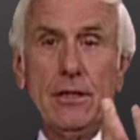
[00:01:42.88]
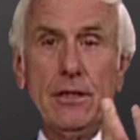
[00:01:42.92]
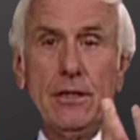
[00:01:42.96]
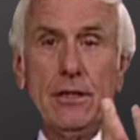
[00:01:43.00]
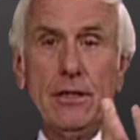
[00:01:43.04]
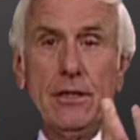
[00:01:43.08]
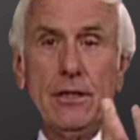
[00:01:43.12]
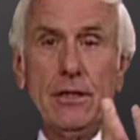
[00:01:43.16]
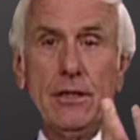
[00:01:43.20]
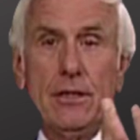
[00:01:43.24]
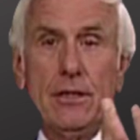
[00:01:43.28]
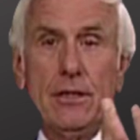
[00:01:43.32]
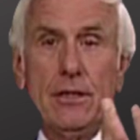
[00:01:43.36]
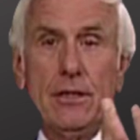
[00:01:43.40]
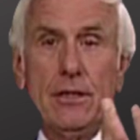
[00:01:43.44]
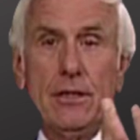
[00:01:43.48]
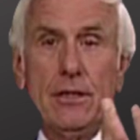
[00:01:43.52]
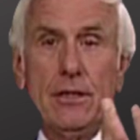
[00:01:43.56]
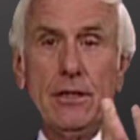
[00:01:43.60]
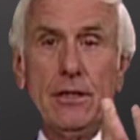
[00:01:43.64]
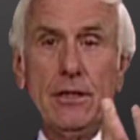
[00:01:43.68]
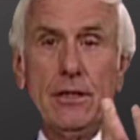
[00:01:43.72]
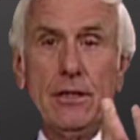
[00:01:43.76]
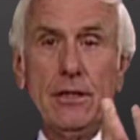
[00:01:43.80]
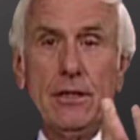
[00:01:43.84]

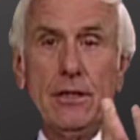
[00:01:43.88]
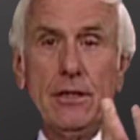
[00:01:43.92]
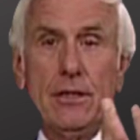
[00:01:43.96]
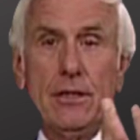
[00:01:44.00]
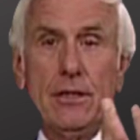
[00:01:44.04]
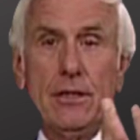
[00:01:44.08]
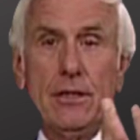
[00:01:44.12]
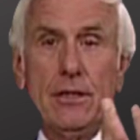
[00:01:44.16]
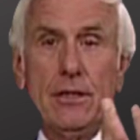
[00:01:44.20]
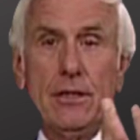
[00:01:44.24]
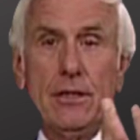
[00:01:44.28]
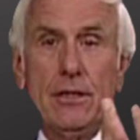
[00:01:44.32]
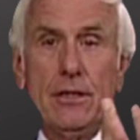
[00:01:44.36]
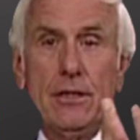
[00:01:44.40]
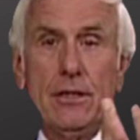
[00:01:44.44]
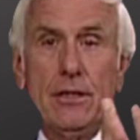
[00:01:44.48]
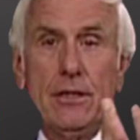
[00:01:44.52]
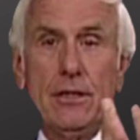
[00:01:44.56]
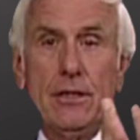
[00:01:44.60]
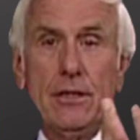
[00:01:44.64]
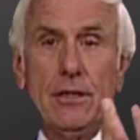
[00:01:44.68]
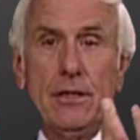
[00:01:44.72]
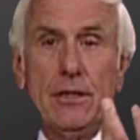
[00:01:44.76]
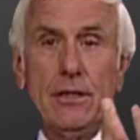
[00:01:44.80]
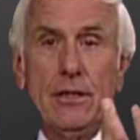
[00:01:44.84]

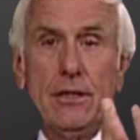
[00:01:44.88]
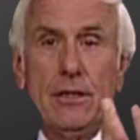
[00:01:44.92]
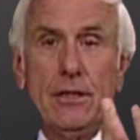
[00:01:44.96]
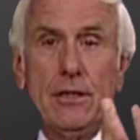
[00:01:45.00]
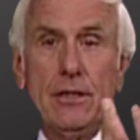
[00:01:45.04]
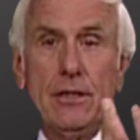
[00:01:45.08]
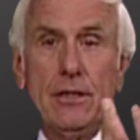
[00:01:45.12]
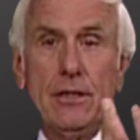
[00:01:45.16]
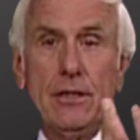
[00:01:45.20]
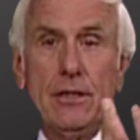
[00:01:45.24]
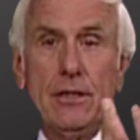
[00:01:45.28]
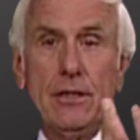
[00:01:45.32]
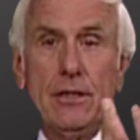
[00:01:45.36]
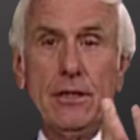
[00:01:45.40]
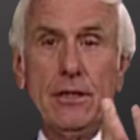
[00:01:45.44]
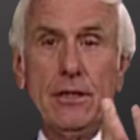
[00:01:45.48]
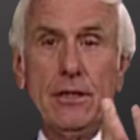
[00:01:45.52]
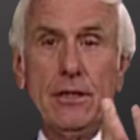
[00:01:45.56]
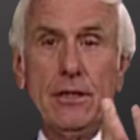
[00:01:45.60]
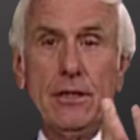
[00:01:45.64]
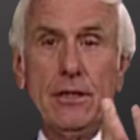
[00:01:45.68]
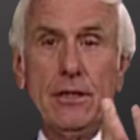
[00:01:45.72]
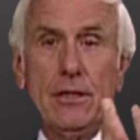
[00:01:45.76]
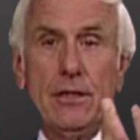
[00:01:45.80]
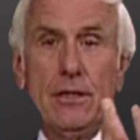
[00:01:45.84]

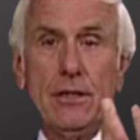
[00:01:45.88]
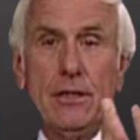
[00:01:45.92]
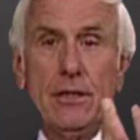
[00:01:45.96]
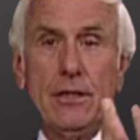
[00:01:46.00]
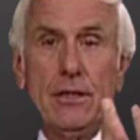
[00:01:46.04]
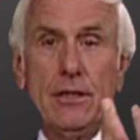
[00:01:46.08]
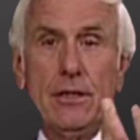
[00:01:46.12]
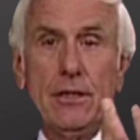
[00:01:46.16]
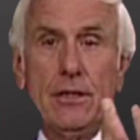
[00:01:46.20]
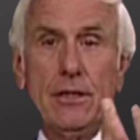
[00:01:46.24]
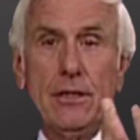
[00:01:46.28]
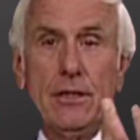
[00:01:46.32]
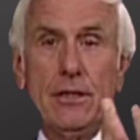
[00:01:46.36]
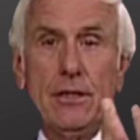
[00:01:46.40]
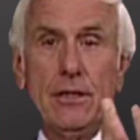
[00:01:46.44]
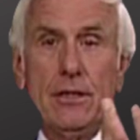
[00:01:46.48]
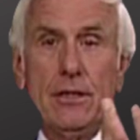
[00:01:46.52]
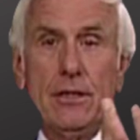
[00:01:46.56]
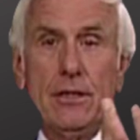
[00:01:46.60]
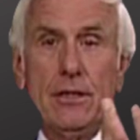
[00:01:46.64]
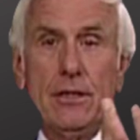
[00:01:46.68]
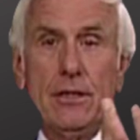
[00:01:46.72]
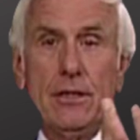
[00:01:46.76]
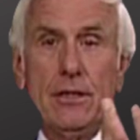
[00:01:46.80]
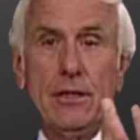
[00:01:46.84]

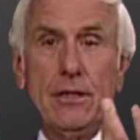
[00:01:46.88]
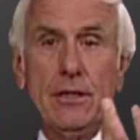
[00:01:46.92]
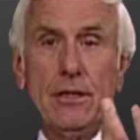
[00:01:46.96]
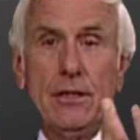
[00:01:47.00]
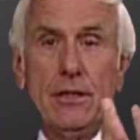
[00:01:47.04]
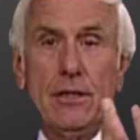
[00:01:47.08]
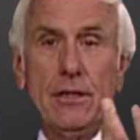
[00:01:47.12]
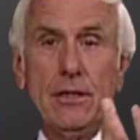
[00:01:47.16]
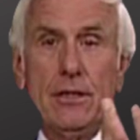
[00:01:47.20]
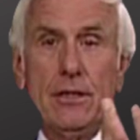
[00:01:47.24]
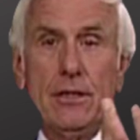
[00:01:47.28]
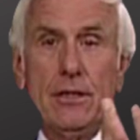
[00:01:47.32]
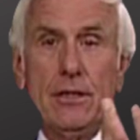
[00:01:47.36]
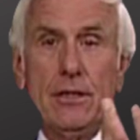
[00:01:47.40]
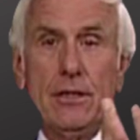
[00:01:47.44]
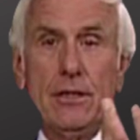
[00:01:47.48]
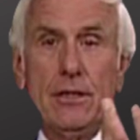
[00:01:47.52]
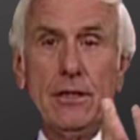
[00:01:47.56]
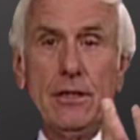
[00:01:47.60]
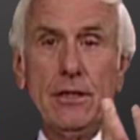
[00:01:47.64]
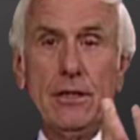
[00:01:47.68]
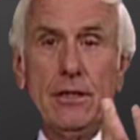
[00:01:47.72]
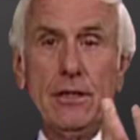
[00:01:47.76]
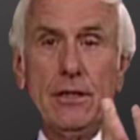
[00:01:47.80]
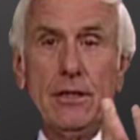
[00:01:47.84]

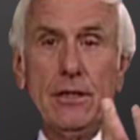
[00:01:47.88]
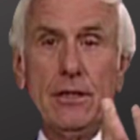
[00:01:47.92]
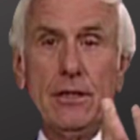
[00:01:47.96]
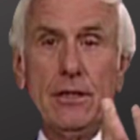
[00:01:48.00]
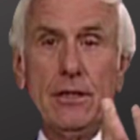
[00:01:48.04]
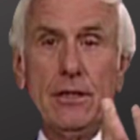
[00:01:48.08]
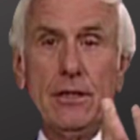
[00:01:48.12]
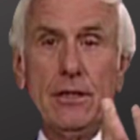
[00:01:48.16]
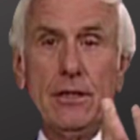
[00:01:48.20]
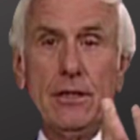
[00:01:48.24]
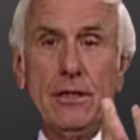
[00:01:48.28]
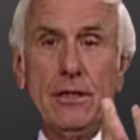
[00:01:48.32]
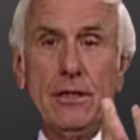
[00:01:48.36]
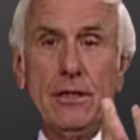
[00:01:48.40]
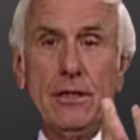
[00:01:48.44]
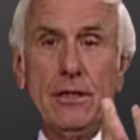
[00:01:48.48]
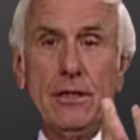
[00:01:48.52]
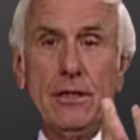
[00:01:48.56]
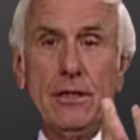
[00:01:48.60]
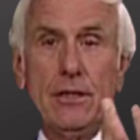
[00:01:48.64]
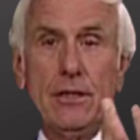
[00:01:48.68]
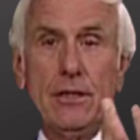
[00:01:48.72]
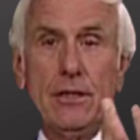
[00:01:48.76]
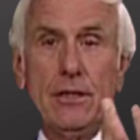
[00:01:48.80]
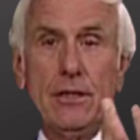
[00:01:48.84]

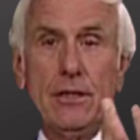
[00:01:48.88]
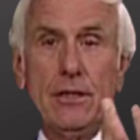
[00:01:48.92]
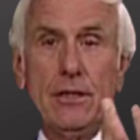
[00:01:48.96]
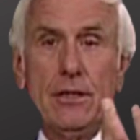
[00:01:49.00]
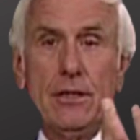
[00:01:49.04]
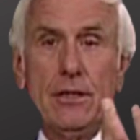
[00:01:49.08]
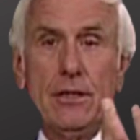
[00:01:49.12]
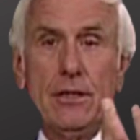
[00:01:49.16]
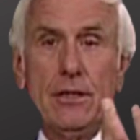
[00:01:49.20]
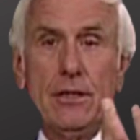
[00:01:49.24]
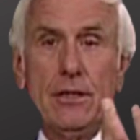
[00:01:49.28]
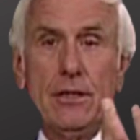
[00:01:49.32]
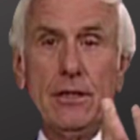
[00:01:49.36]
[no speech]